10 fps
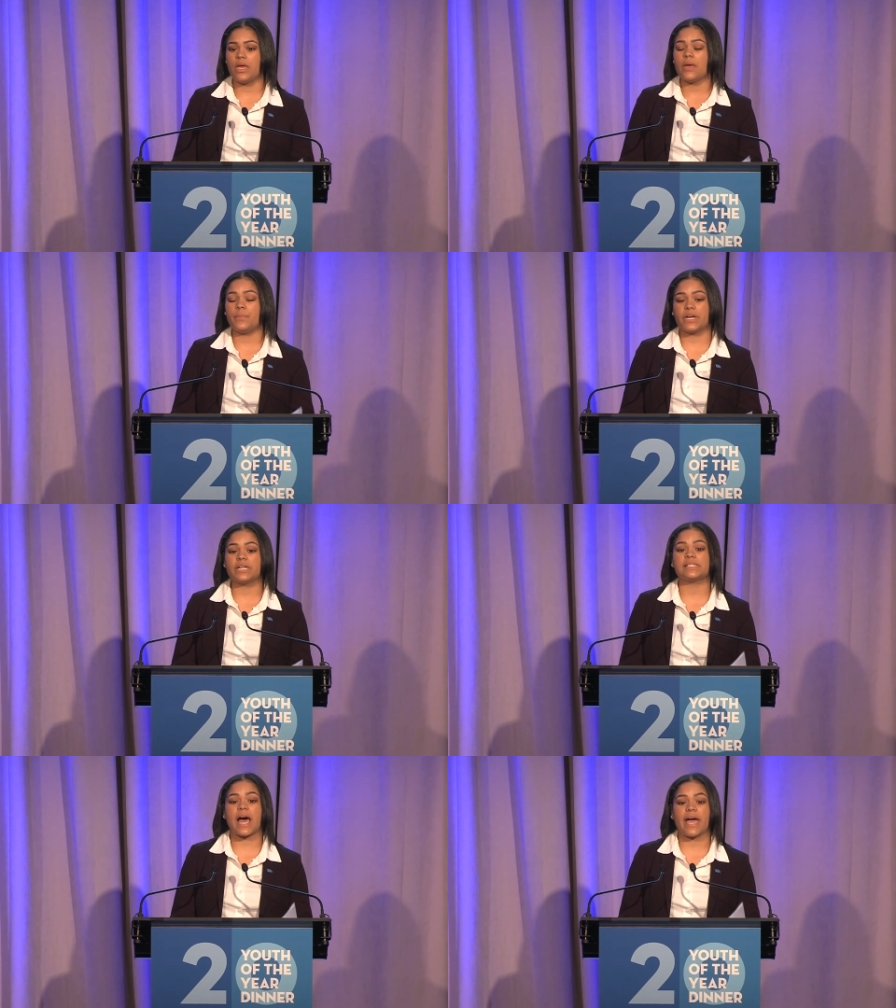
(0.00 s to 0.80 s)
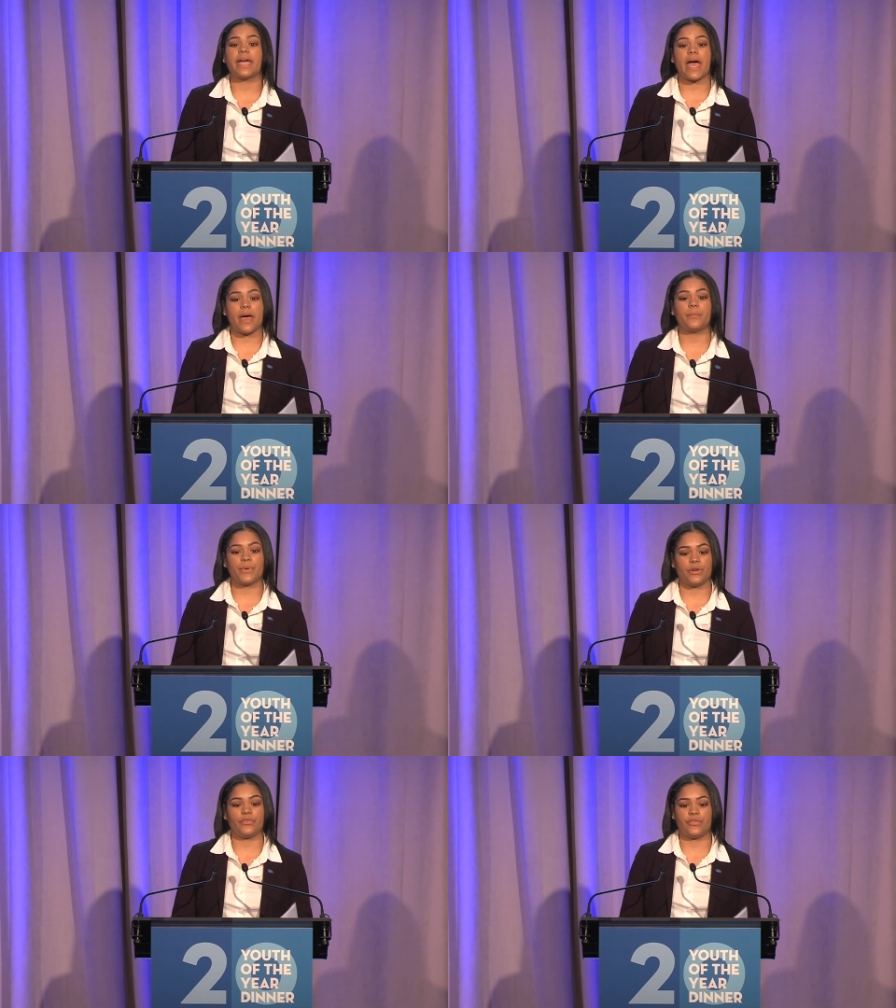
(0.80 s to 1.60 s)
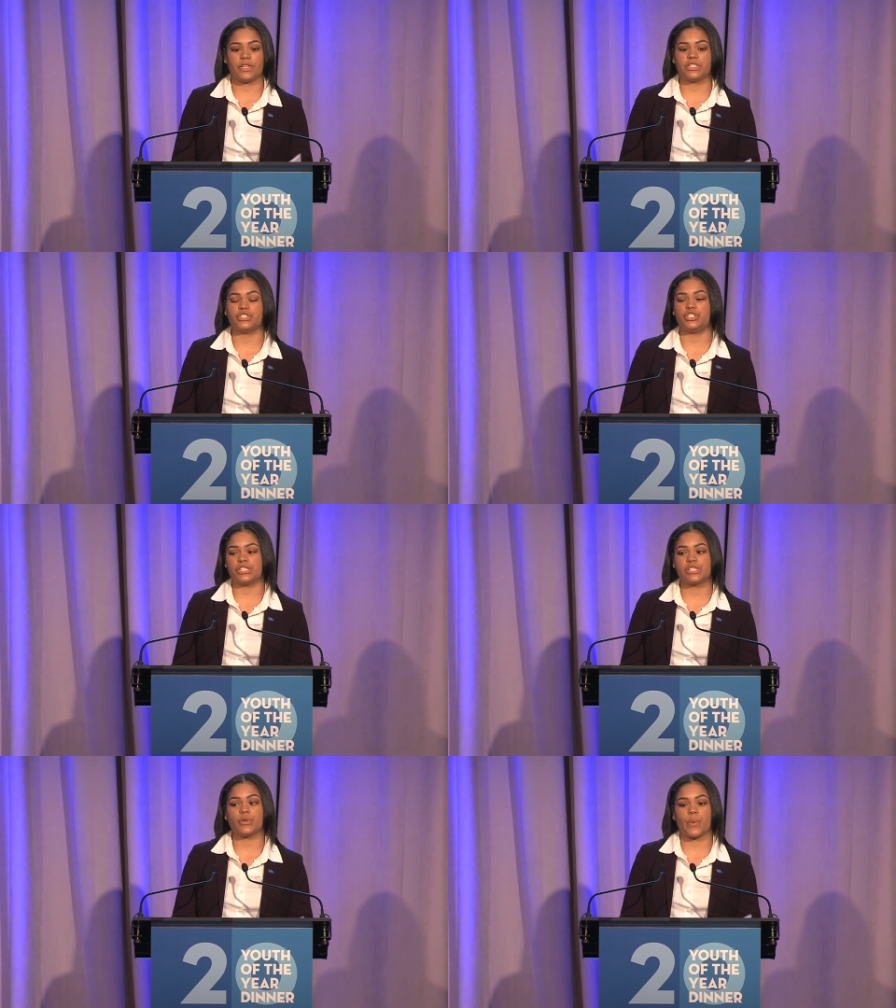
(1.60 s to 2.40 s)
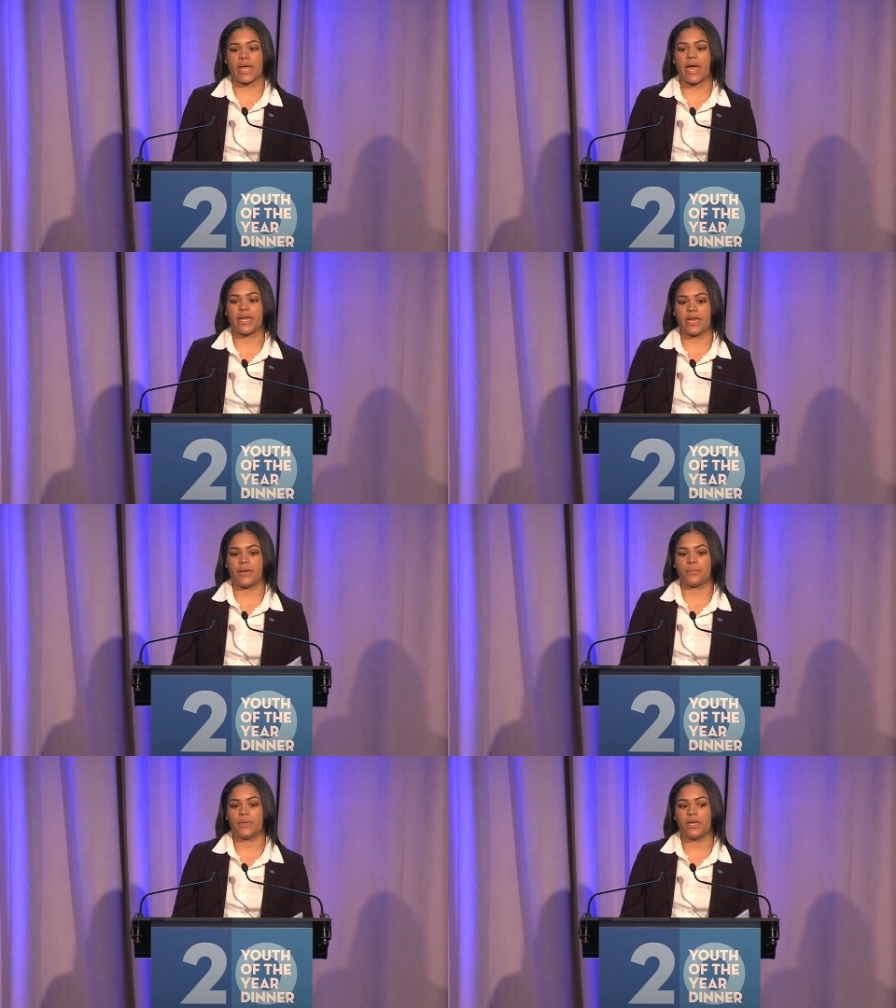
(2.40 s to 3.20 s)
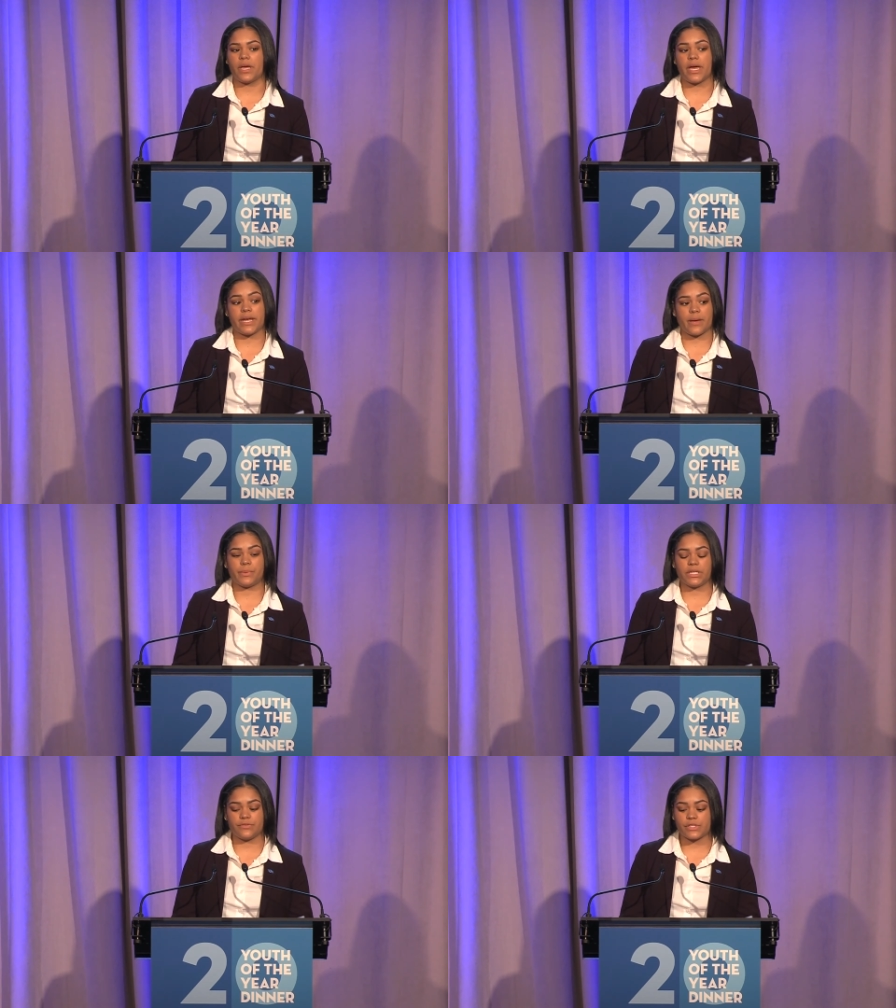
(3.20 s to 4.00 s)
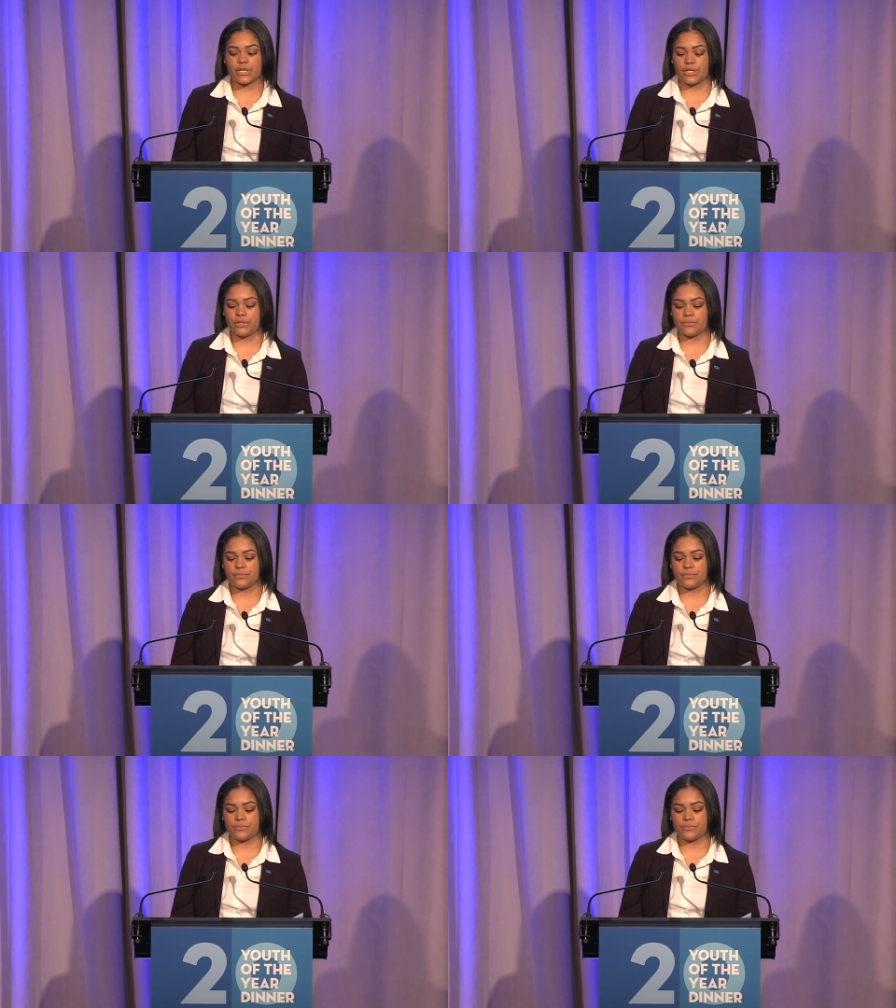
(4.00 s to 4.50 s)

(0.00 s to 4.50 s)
because I am perfect just the way I am, and I believed her.